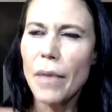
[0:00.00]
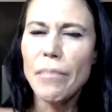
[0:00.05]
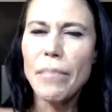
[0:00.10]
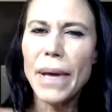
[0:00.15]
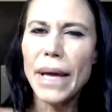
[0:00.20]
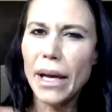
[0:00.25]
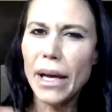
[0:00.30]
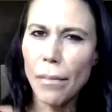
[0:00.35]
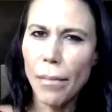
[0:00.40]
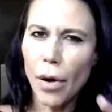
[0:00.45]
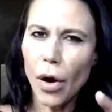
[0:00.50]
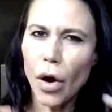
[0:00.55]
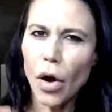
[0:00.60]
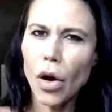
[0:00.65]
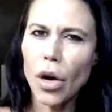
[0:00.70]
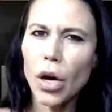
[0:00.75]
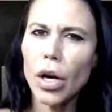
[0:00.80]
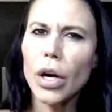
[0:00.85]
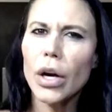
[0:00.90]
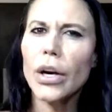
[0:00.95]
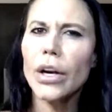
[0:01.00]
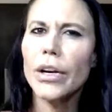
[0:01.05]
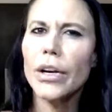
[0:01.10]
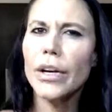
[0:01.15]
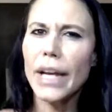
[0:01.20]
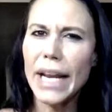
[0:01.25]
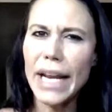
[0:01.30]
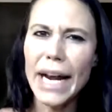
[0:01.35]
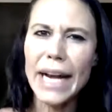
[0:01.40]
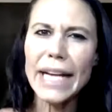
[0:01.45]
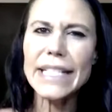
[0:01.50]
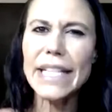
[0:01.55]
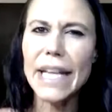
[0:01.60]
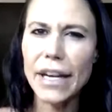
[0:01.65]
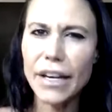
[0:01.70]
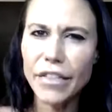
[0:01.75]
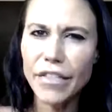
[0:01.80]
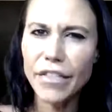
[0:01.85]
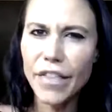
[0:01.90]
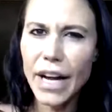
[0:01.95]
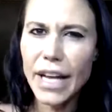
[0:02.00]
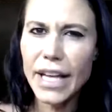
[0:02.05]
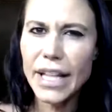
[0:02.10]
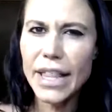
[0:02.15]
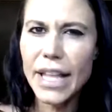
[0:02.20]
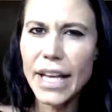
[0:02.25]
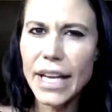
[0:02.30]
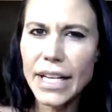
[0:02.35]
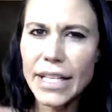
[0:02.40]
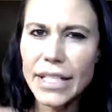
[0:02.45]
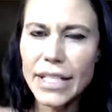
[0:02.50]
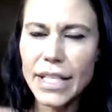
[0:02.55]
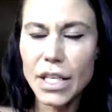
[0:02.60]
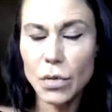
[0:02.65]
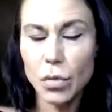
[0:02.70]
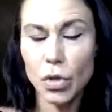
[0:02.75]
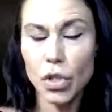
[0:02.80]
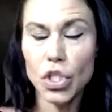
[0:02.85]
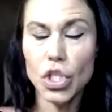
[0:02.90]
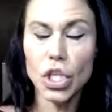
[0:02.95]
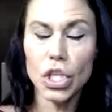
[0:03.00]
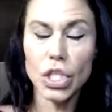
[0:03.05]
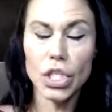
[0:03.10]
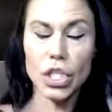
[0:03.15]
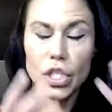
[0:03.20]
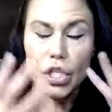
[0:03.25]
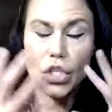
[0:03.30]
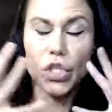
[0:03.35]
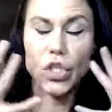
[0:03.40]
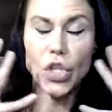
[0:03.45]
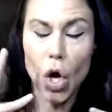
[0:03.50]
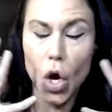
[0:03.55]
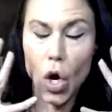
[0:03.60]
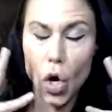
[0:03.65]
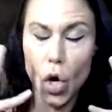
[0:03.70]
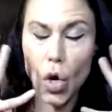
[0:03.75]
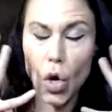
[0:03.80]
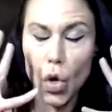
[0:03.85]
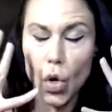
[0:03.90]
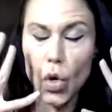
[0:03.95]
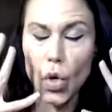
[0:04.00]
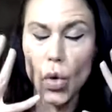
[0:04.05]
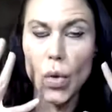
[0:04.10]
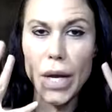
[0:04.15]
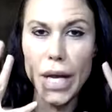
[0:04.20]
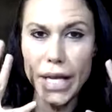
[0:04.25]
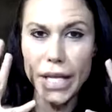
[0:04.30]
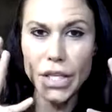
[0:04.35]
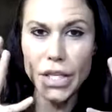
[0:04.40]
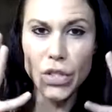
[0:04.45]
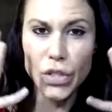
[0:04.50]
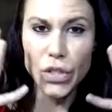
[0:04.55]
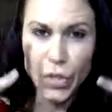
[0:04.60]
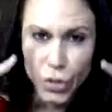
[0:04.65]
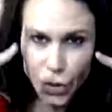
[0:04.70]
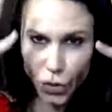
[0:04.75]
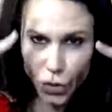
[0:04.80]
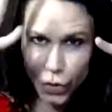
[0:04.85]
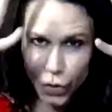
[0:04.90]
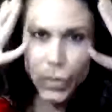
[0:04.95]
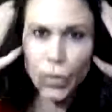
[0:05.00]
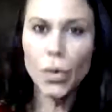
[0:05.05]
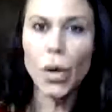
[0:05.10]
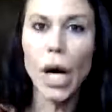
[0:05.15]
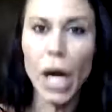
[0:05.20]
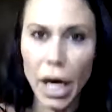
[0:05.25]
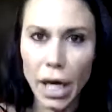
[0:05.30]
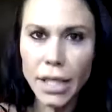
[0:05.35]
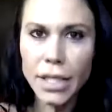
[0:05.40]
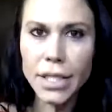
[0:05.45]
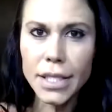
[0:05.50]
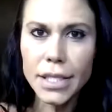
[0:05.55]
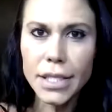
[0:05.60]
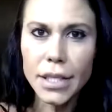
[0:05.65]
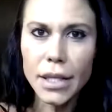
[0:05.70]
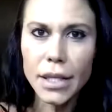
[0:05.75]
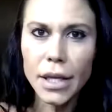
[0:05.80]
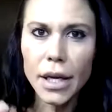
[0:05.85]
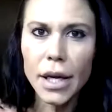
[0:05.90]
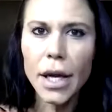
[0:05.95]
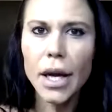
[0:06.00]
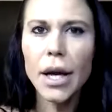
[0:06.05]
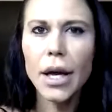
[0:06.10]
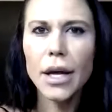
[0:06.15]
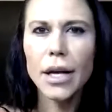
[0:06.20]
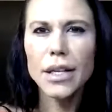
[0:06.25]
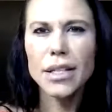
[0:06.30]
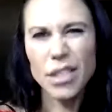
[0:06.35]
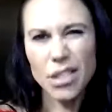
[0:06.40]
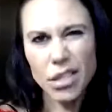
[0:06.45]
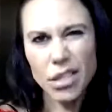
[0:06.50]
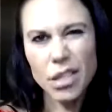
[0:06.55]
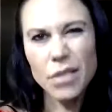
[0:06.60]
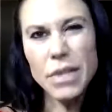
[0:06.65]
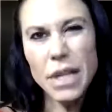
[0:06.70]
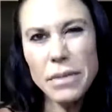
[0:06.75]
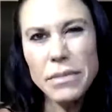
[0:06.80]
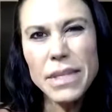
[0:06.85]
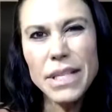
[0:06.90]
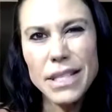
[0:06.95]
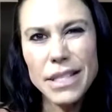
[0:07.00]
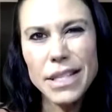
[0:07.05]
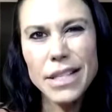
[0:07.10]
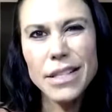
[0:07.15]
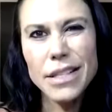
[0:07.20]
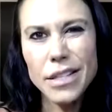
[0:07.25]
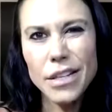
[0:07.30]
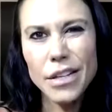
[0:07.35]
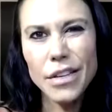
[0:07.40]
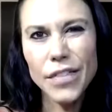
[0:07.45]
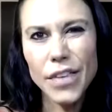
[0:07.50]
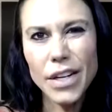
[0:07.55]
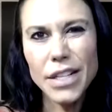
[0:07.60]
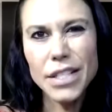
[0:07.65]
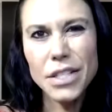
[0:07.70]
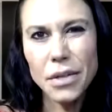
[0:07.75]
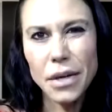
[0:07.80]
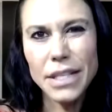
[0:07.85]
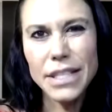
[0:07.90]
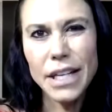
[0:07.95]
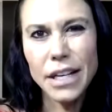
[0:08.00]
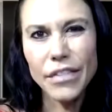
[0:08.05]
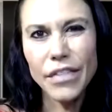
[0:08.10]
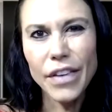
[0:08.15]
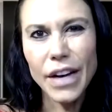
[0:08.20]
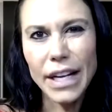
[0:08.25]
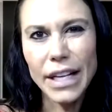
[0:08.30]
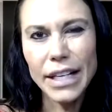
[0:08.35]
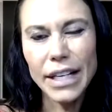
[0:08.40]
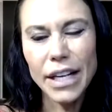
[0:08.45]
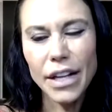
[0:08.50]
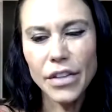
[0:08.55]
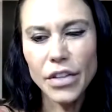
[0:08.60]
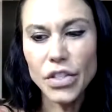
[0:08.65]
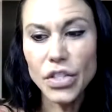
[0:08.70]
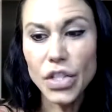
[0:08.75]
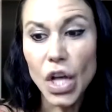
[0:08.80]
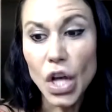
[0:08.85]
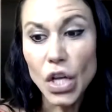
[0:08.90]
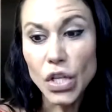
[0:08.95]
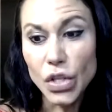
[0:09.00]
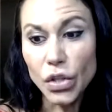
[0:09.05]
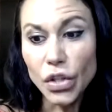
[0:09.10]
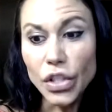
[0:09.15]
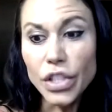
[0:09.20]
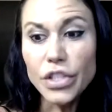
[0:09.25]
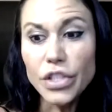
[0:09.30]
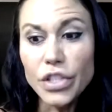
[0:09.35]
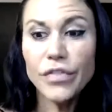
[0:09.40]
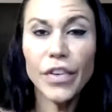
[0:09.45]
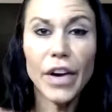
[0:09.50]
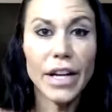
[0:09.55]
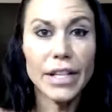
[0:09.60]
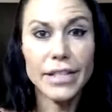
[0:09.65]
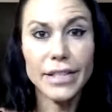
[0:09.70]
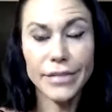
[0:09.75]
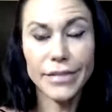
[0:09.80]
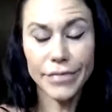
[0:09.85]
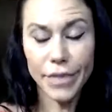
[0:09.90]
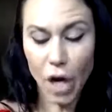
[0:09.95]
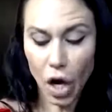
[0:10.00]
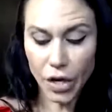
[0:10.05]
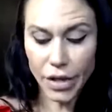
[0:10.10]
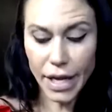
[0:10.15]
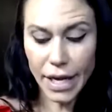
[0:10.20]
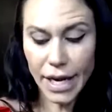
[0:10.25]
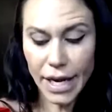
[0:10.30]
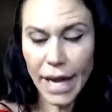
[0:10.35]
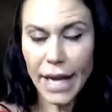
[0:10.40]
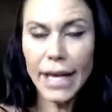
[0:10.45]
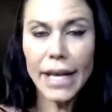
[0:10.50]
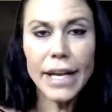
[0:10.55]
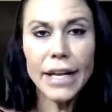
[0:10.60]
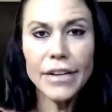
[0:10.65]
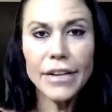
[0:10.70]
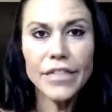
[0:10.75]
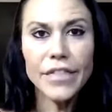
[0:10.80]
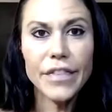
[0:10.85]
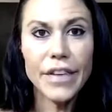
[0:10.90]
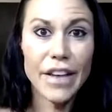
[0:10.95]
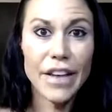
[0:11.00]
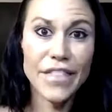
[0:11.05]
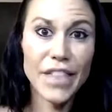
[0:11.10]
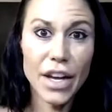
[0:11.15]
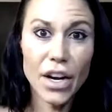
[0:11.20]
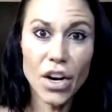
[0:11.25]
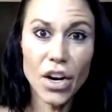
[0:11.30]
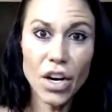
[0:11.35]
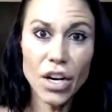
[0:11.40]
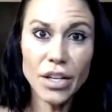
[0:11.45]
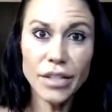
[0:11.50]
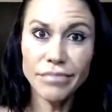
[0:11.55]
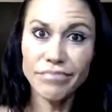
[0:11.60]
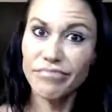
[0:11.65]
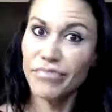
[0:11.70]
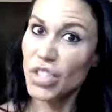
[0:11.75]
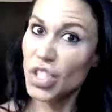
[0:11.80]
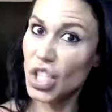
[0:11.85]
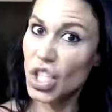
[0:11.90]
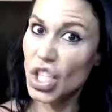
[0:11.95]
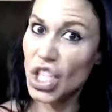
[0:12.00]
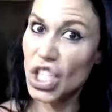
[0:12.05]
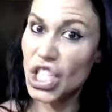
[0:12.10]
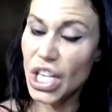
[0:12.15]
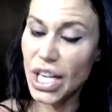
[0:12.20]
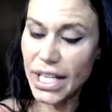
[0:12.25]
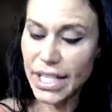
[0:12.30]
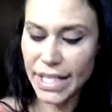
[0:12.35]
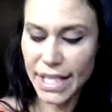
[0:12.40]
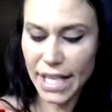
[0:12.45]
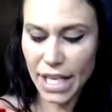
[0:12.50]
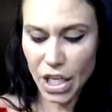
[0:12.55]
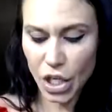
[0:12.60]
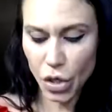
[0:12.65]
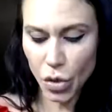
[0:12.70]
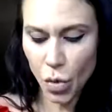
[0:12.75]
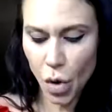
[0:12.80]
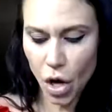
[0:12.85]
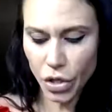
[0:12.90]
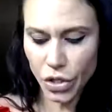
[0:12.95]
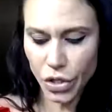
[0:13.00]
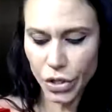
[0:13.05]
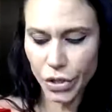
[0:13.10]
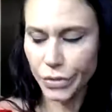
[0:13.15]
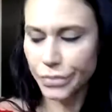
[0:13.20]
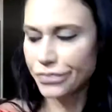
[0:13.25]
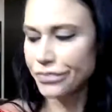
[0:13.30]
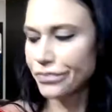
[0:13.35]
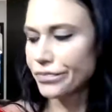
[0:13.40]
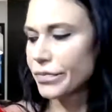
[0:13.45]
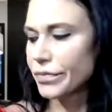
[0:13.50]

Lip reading: pick apart and identify things because we're just so into us. So sometimes it's easier for us to identify it in others. So look at your friends. Are they negative? If they are, there's a good chance that you are too.